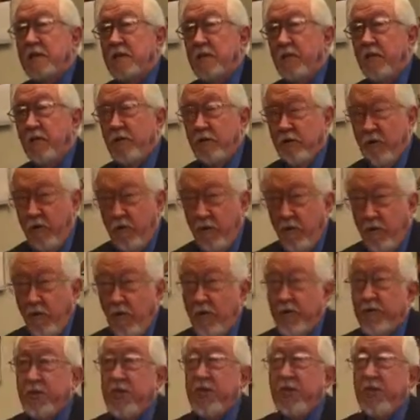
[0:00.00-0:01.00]
So
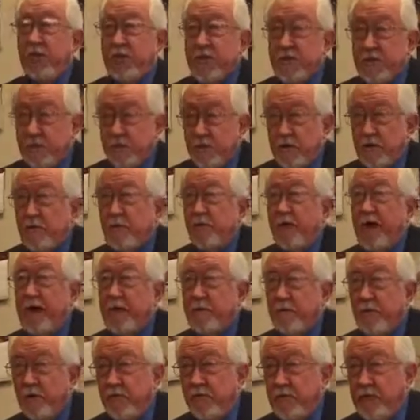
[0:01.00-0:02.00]
whole theories of the
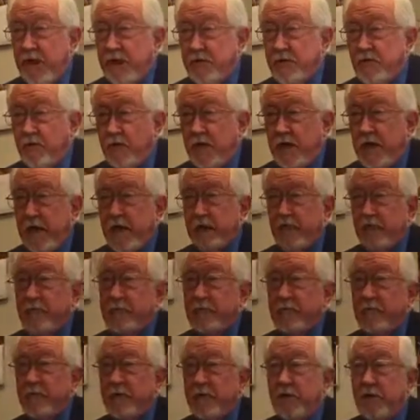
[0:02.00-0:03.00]
grammar of natural
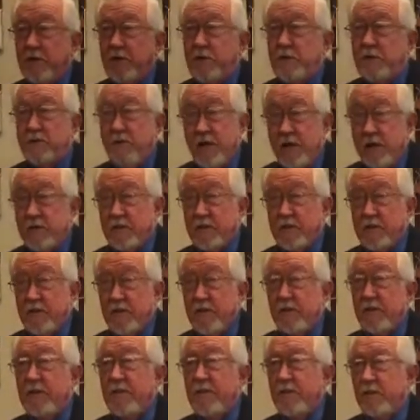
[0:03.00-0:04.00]
language have been constructed,
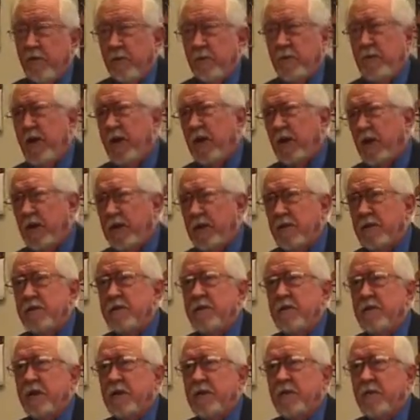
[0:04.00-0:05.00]
or partly
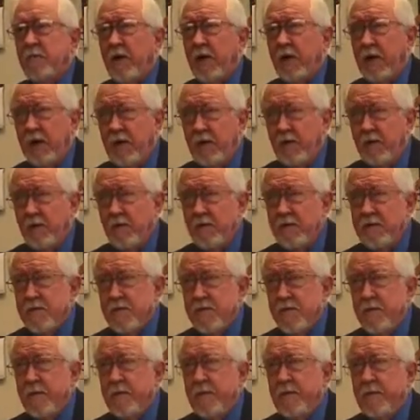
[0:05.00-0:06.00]
constructed, by
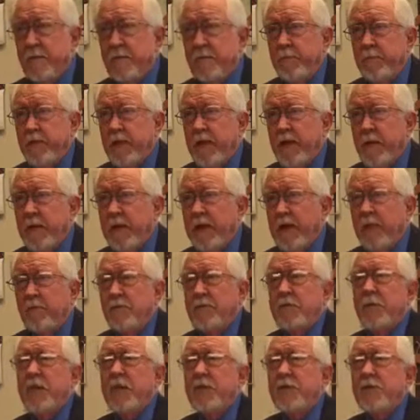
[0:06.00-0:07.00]
linguists, and they
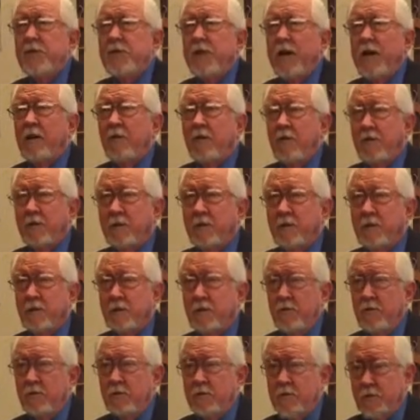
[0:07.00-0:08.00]
don't, in general,
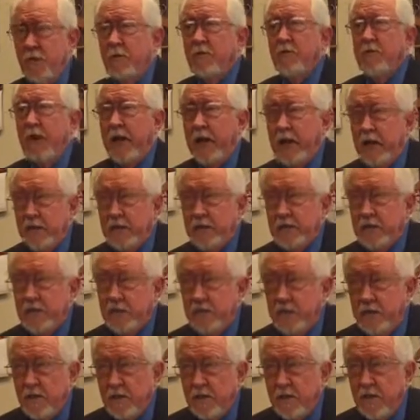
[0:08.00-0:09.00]
do
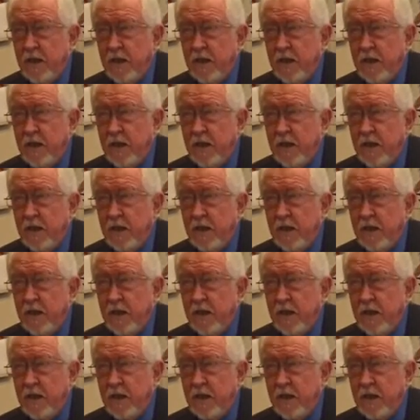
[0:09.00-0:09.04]
surveys.